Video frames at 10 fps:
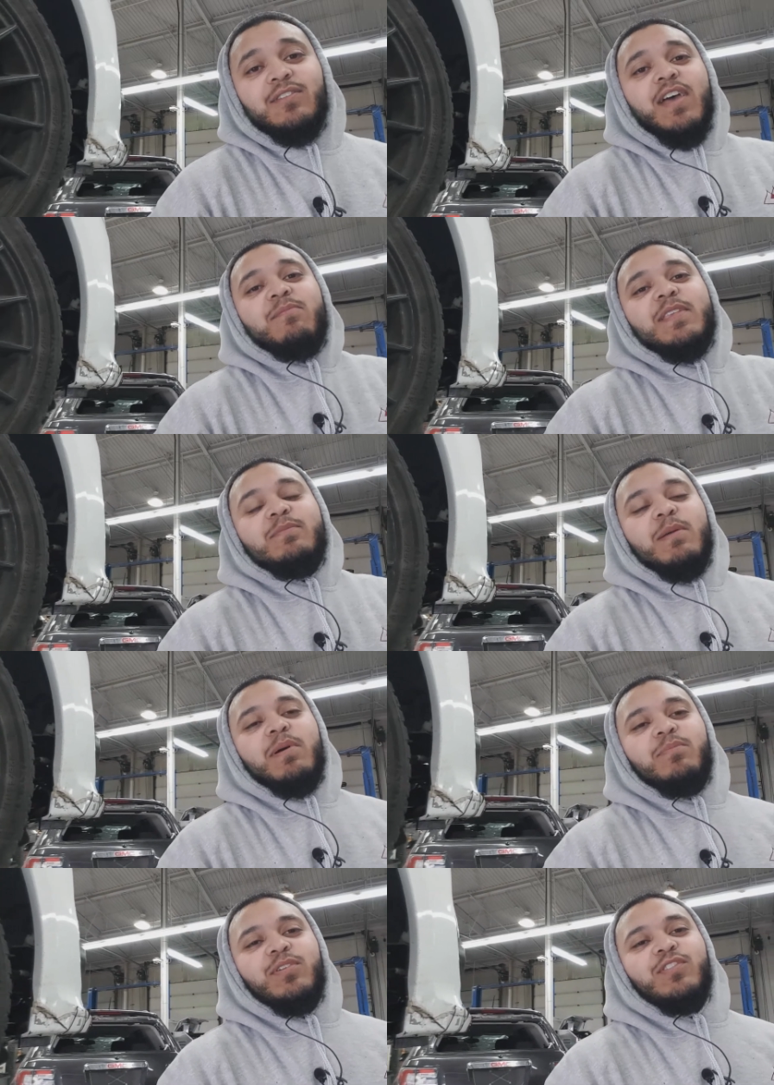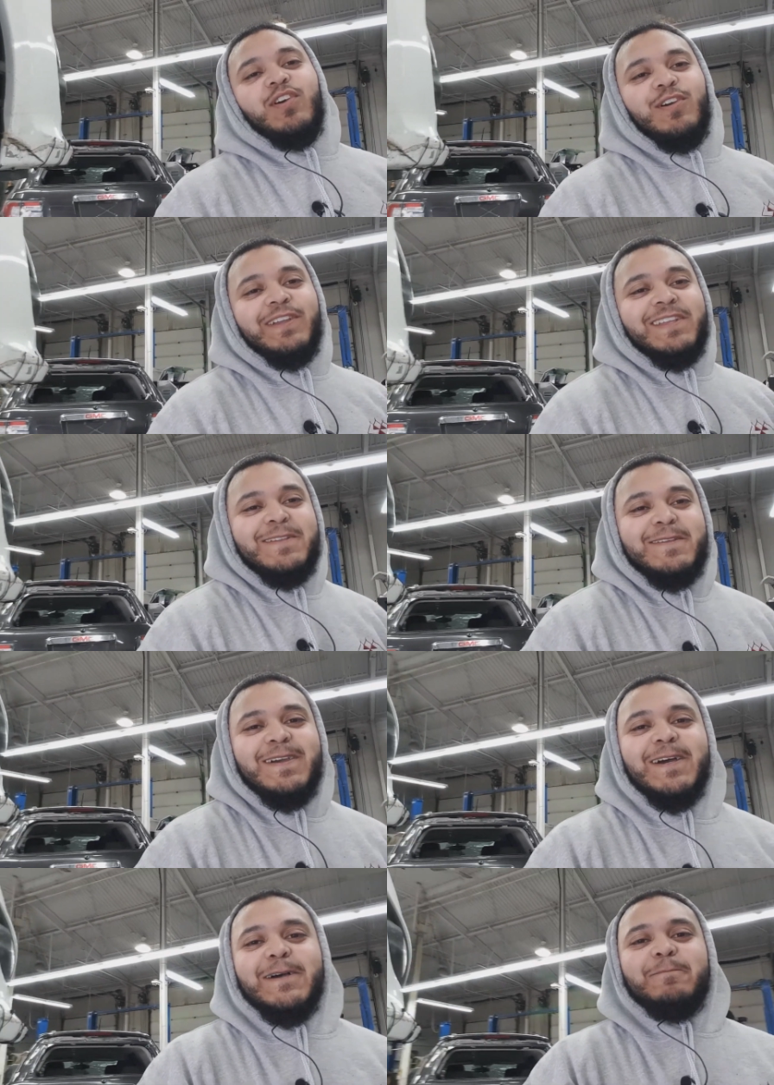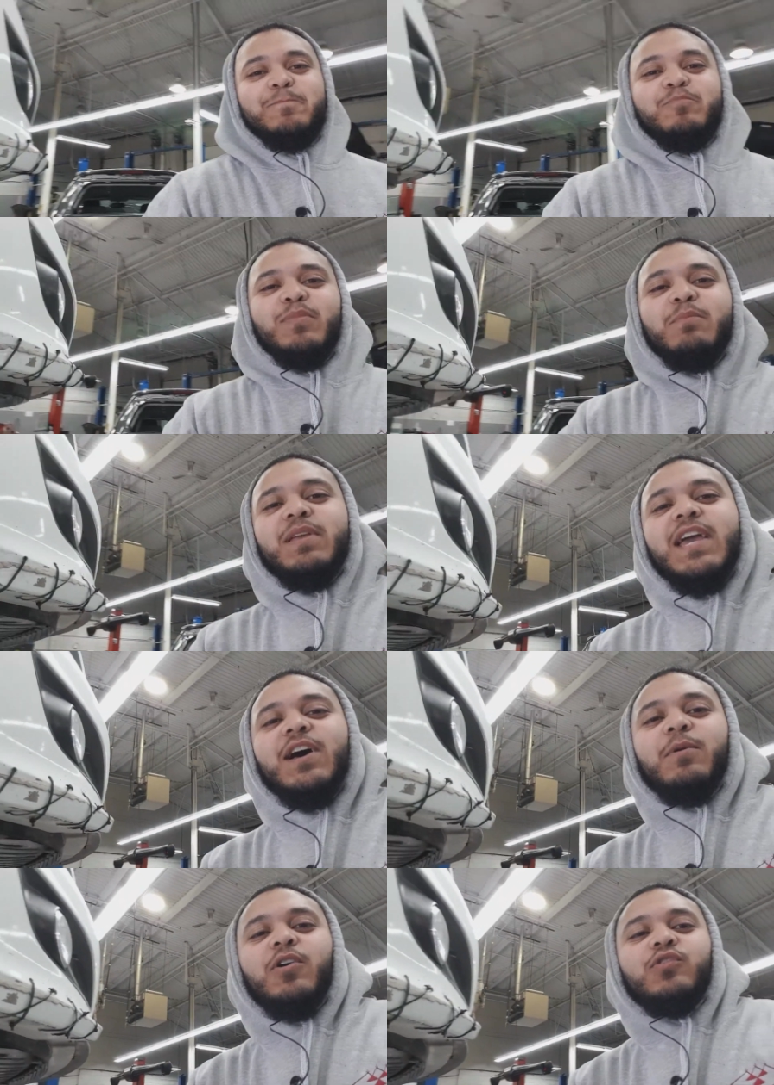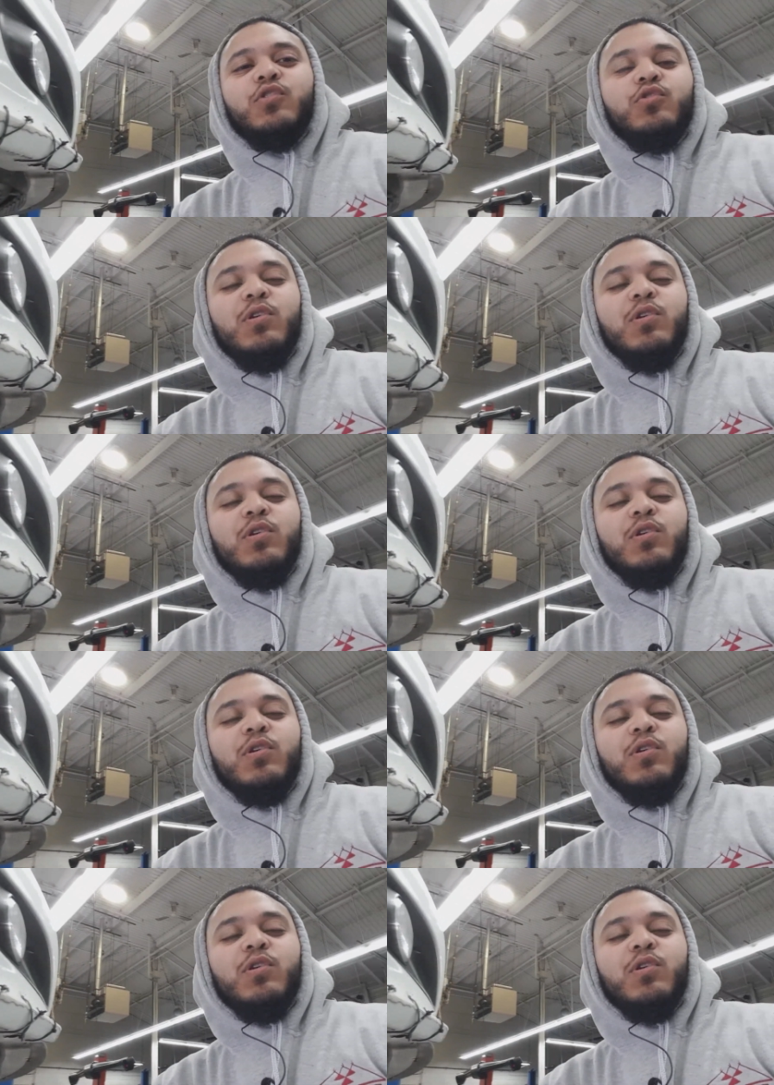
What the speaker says: have peace in my bumper. So but yeah, I'll also throw a